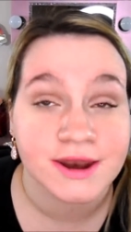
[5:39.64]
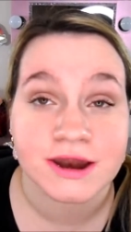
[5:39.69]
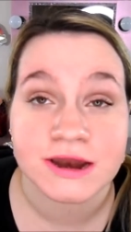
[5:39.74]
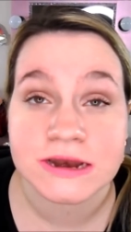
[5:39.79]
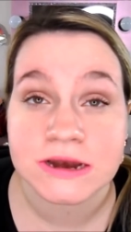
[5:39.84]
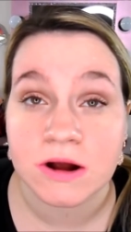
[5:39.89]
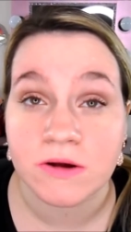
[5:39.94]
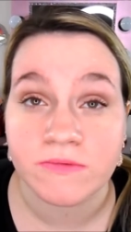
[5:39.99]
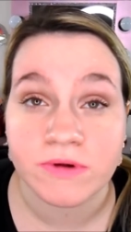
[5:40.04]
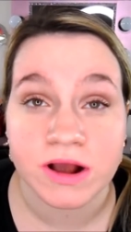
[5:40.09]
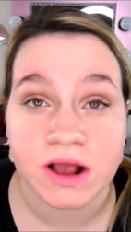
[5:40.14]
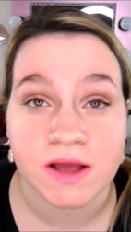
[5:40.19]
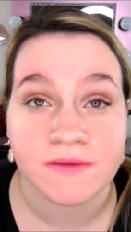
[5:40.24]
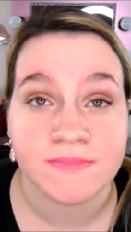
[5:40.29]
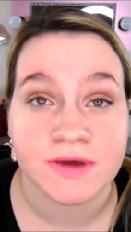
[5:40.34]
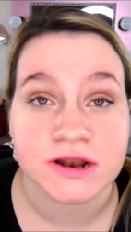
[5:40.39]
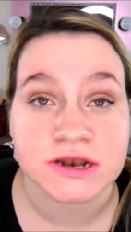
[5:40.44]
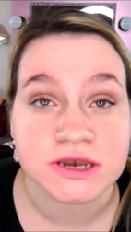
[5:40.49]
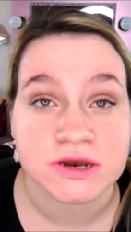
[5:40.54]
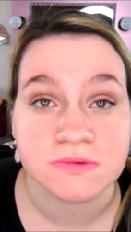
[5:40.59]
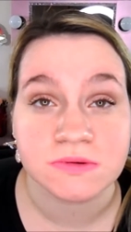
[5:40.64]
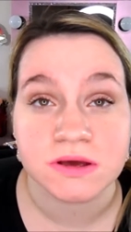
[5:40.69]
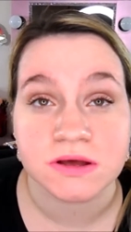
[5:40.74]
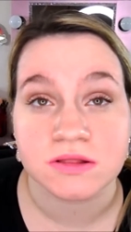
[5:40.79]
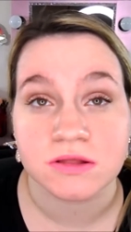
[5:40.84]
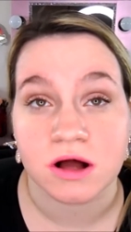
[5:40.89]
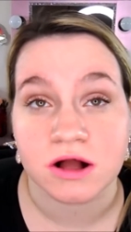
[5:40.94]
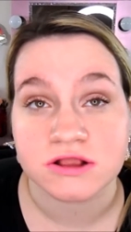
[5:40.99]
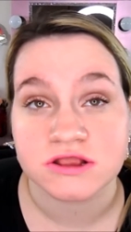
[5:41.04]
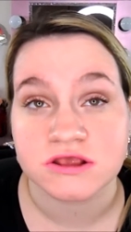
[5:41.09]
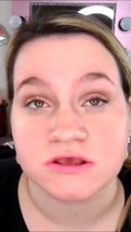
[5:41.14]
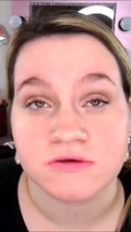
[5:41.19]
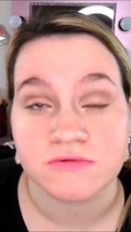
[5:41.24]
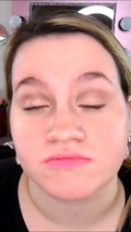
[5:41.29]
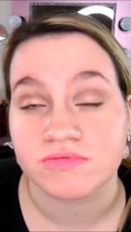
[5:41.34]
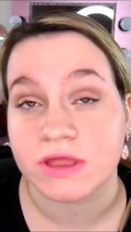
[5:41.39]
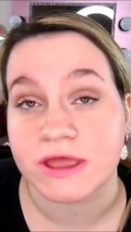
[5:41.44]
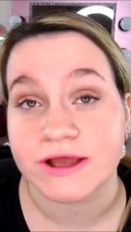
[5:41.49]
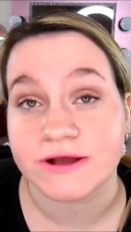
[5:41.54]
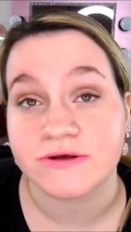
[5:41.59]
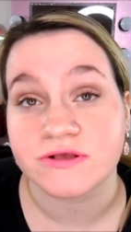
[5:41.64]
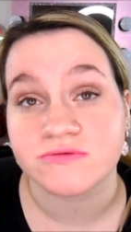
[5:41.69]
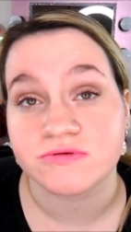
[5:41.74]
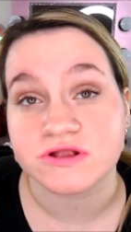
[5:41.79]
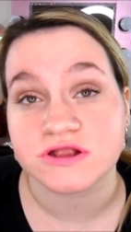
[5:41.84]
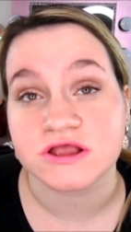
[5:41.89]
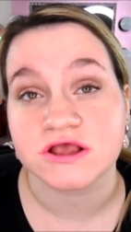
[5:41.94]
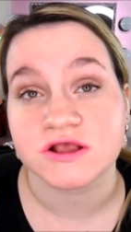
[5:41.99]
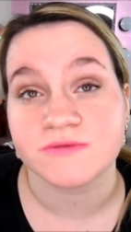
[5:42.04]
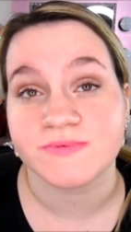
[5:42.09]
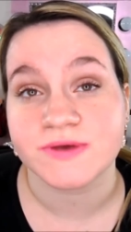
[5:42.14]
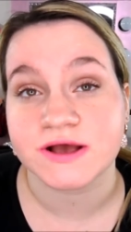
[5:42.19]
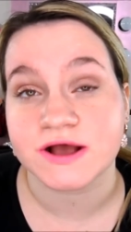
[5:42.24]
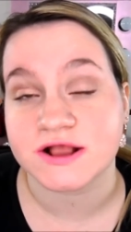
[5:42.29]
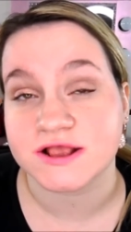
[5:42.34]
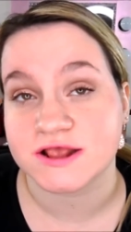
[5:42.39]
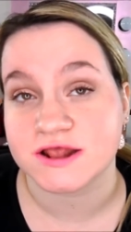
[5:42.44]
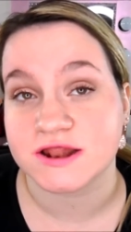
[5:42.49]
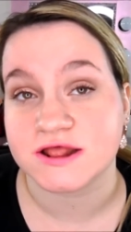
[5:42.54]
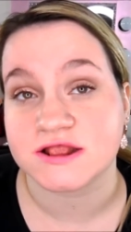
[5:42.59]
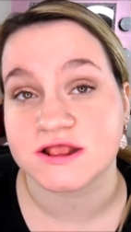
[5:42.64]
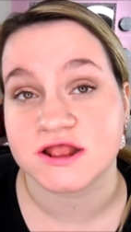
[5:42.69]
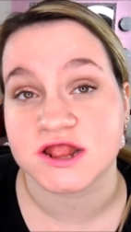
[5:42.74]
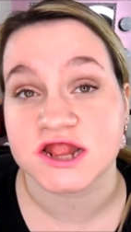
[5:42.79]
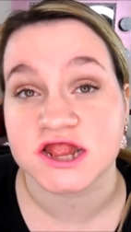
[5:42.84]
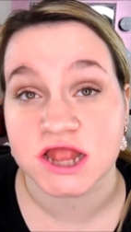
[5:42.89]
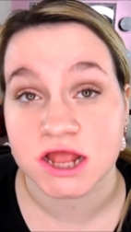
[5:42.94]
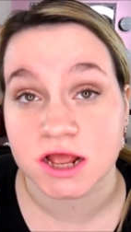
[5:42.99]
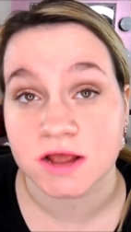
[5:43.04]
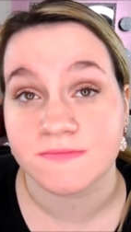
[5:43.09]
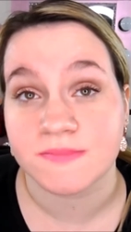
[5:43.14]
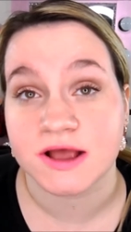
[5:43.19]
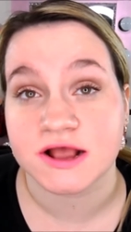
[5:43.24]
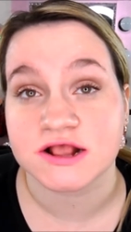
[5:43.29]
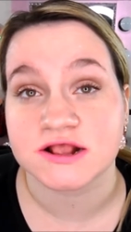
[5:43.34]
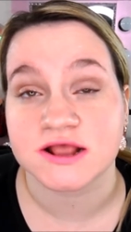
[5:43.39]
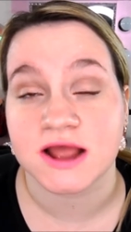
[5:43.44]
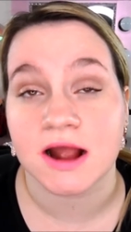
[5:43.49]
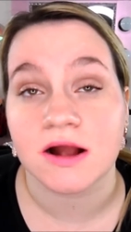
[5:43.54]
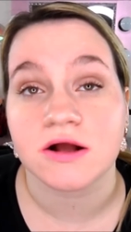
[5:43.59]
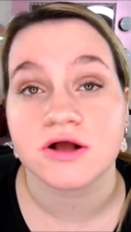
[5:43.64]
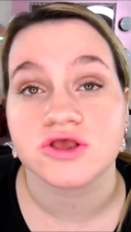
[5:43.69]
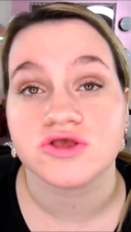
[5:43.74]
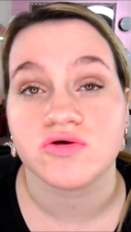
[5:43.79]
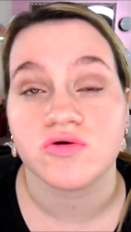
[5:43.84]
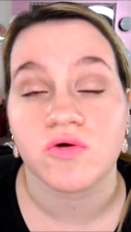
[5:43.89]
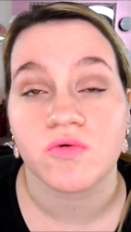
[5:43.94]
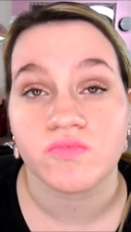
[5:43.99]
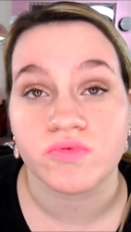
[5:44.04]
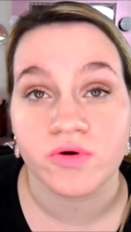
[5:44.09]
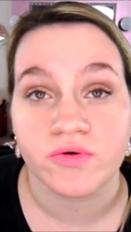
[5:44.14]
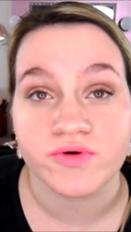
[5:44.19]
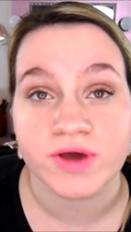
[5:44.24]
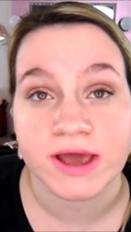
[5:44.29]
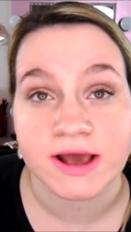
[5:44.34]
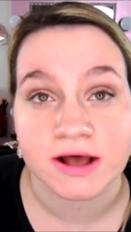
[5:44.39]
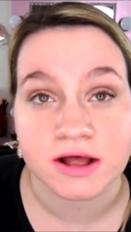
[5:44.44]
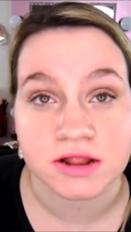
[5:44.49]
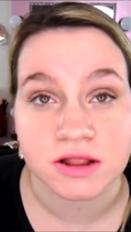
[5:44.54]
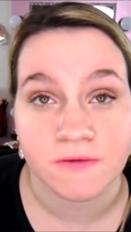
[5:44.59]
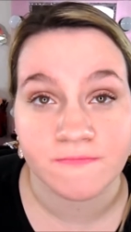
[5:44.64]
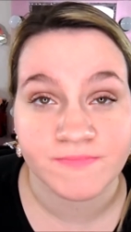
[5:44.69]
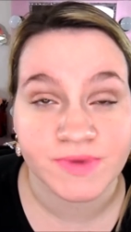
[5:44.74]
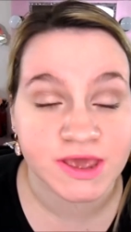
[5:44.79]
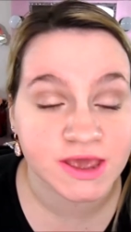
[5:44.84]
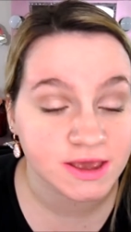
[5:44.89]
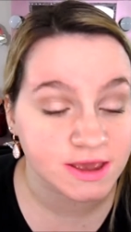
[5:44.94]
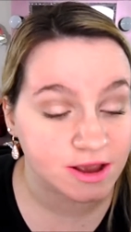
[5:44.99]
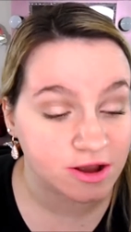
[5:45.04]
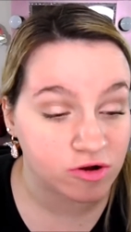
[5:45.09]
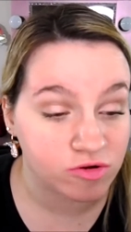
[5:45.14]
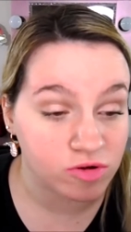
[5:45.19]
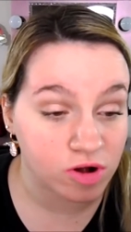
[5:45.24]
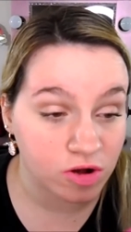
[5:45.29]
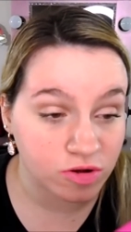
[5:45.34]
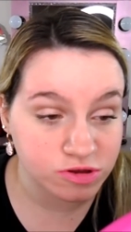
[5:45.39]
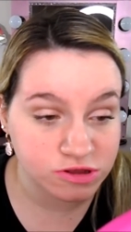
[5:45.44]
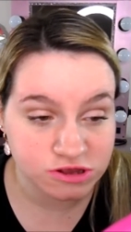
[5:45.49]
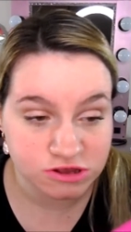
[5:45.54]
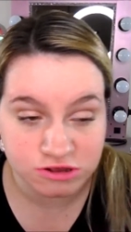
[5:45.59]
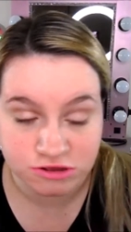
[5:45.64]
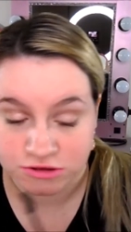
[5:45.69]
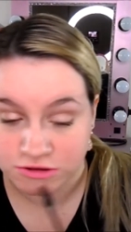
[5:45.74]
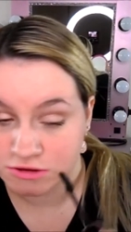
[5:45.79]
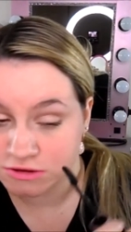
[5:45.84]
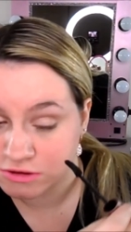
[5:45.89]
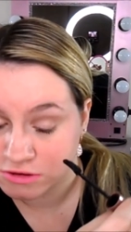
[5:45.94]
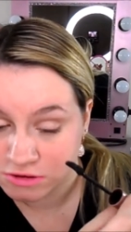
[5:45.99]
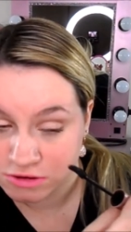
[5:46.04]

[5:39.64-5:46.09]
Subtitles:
And I don't recommend doing lots of layers with this because it is a thick mascara, so it will get clumpy and gross.